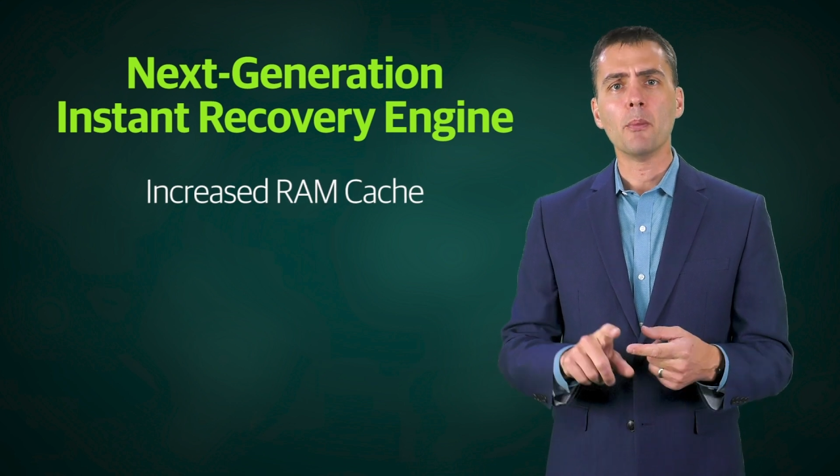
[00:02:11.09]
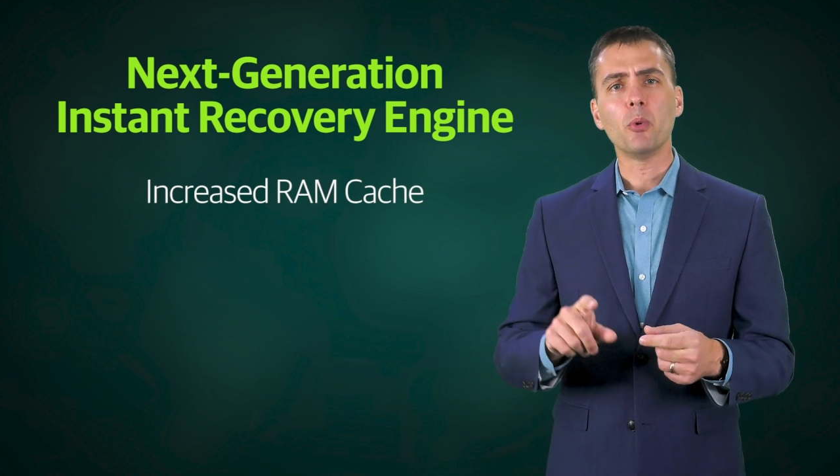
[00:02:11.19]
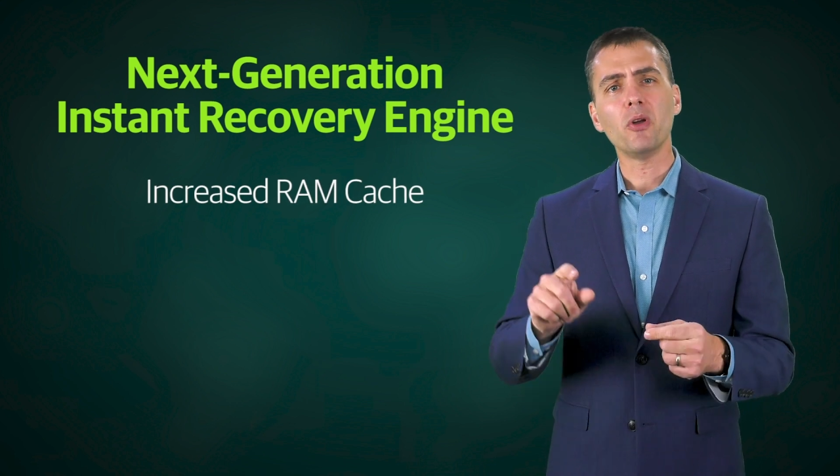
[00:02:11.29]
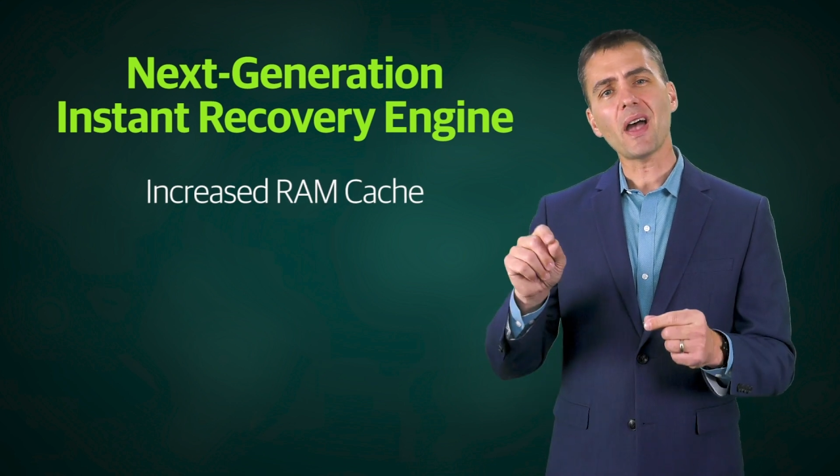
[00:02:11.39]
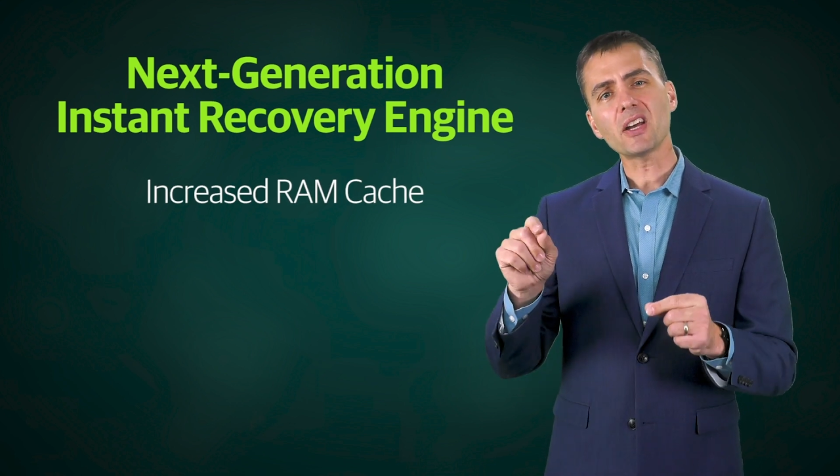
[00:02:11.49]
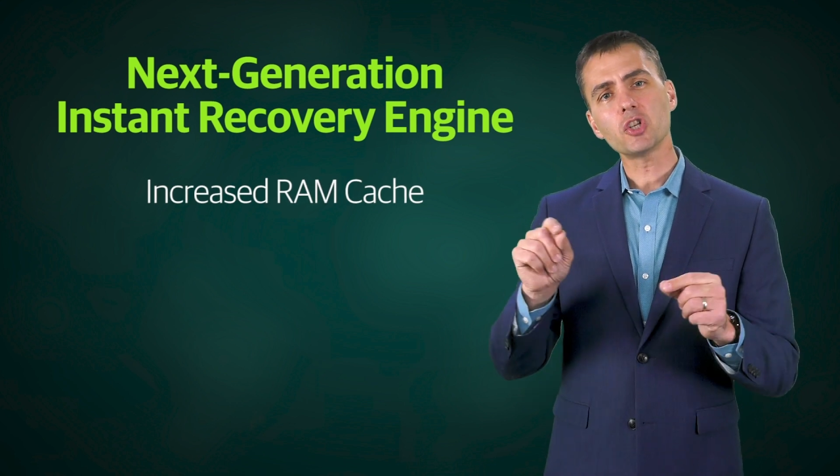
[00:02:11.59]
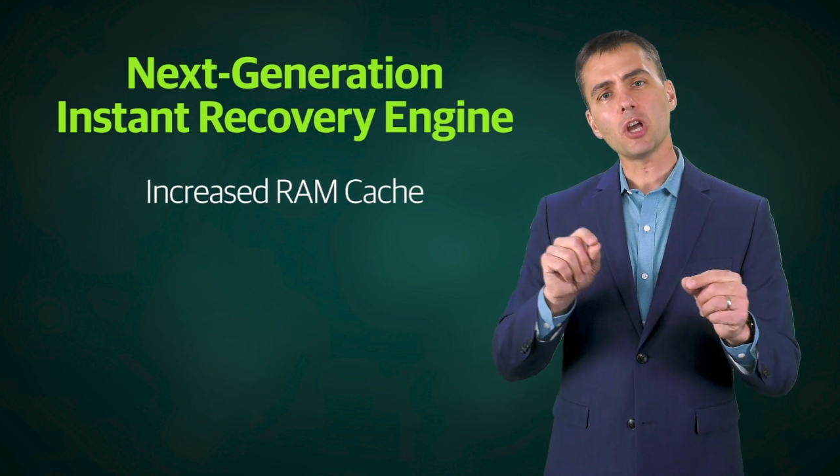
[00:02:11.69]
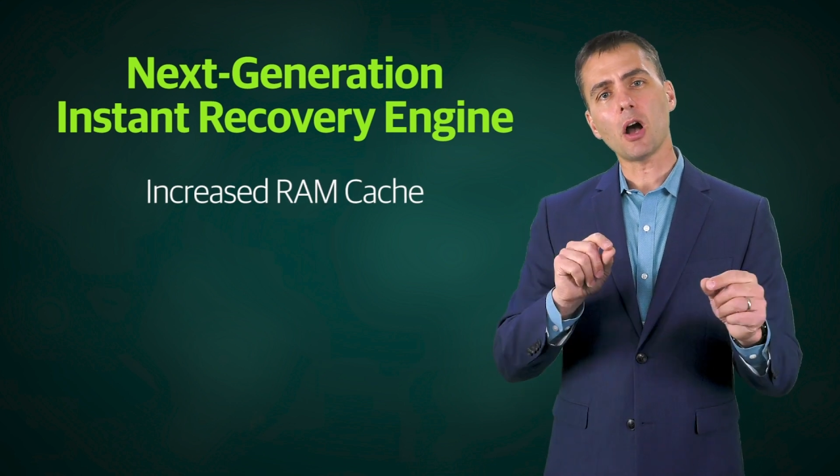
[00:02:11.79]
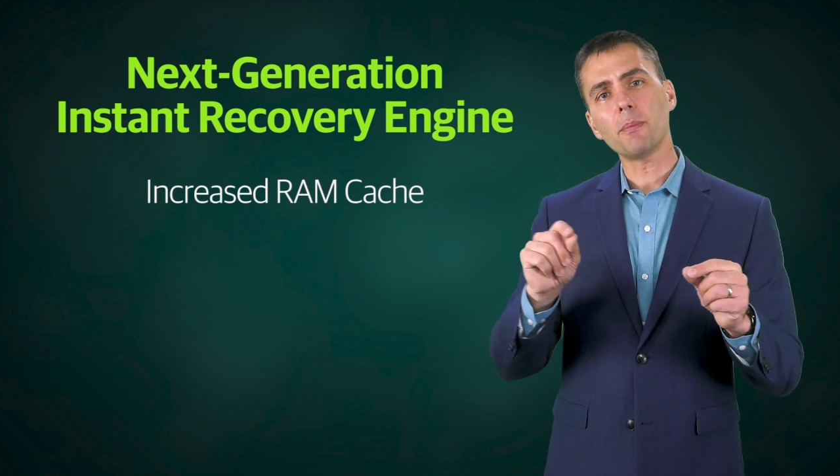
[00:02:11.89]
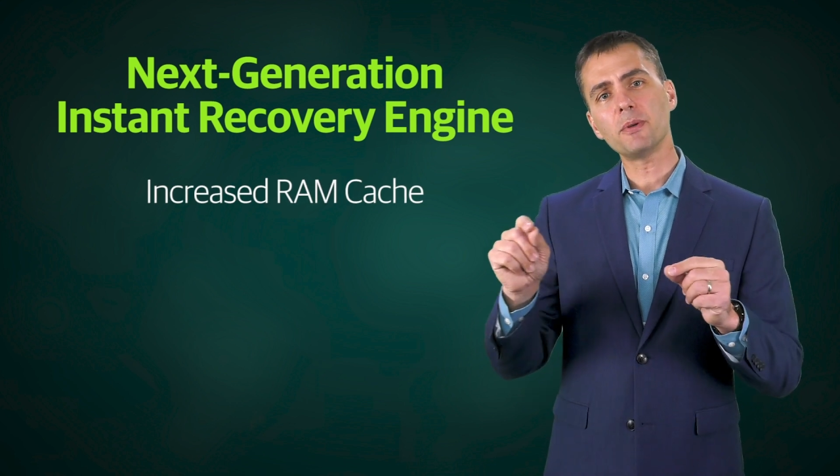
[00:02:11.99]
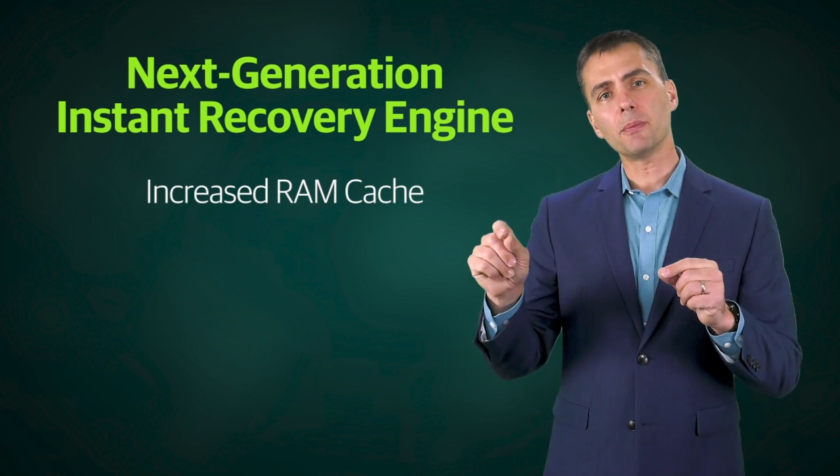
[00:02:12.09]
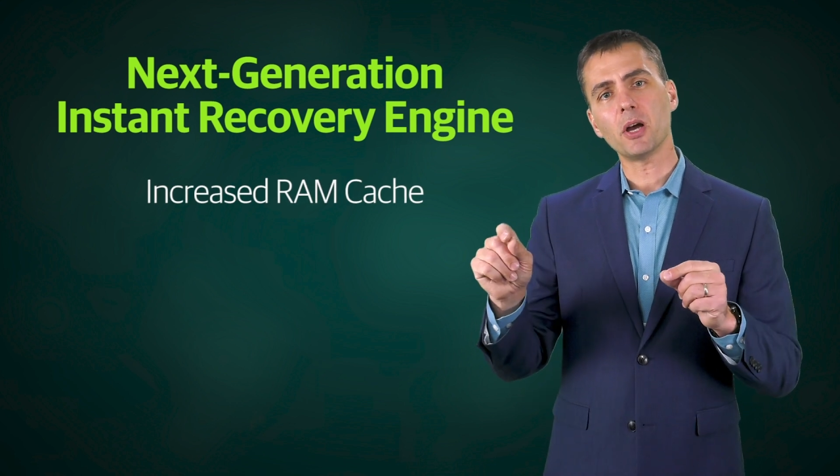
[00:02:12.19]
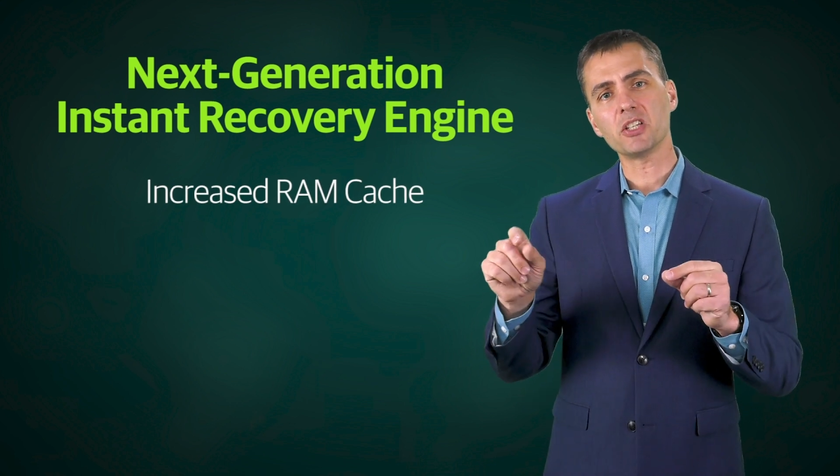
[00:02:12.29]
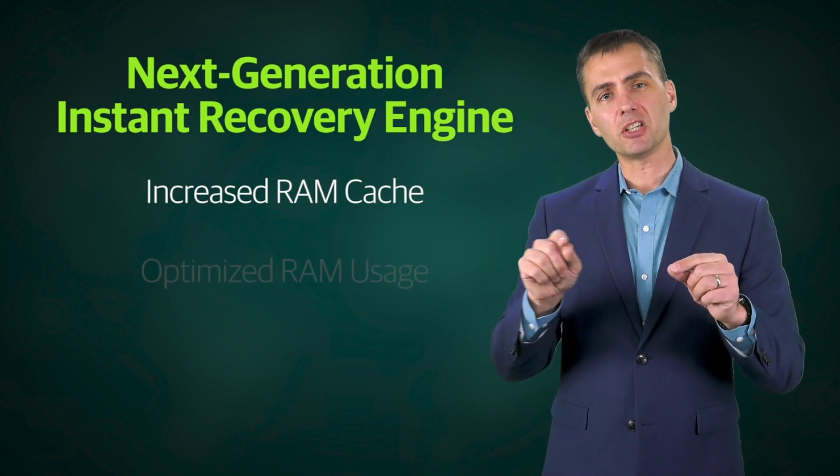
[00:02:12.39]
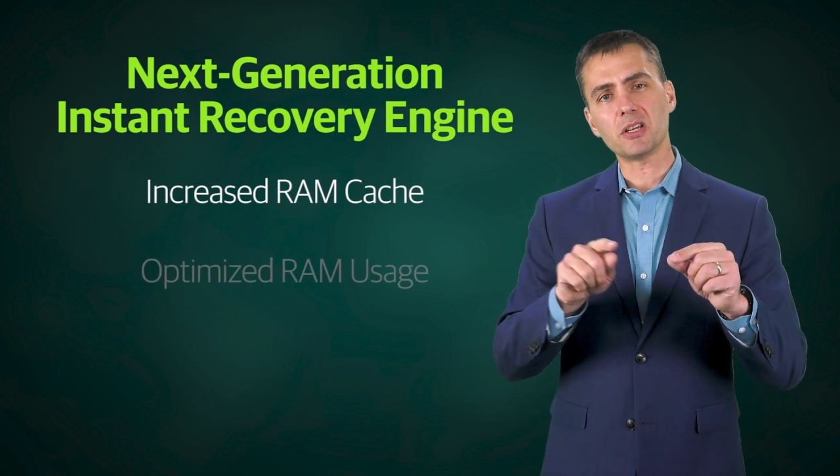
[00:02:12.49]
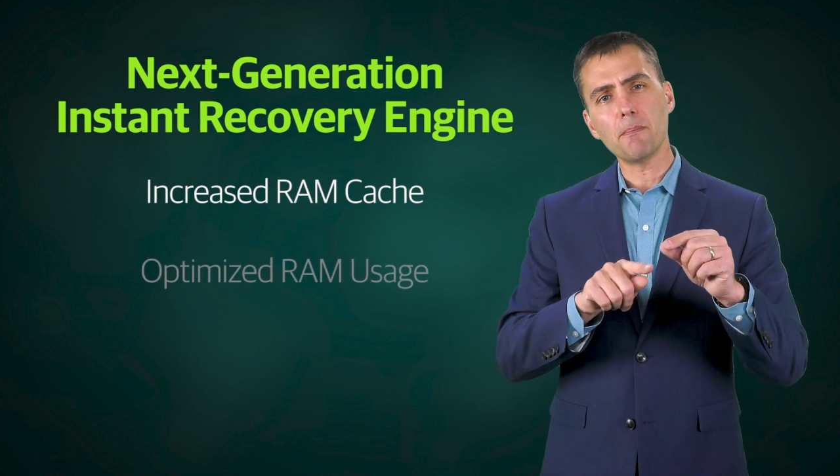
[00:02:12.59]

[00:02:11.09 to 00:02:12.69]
but we've actually optimized it